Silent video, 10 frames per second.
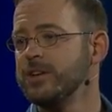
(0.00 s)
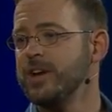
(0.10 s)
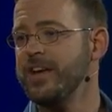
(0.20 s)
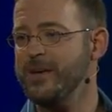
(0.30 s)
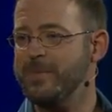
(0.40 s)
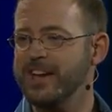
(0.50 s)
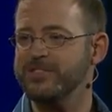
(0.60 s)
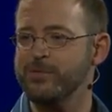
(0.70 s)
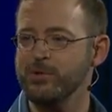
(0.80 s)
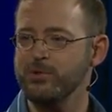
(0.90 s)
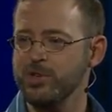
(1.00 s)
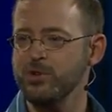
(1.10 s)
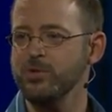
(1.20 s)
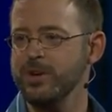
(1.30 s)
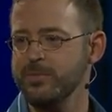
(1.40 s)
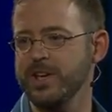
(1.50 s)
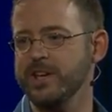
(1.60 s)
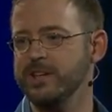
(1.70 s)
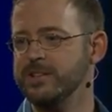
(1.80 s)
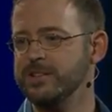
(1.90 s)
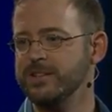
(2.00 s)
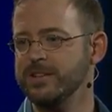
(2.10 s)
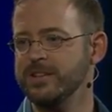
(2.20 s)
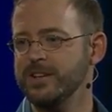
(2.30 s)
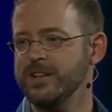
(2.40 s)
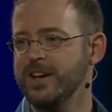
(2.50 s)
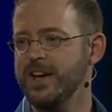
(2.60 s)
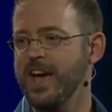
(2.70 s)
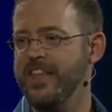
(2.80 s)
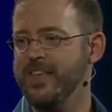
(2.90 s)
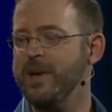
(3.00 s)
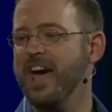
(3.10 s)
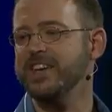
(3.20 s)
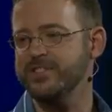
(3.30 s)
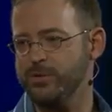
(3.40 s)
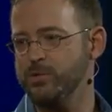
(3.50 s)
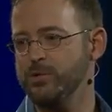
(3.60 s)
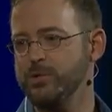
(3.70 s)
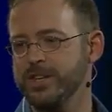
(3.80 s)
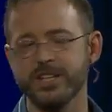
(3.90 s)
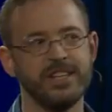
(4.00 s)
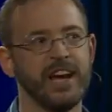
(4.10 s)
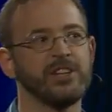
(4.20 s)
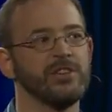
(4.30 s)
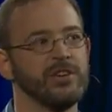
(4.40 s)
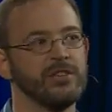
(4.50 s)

And they passed through you and me. And they passed through the detector.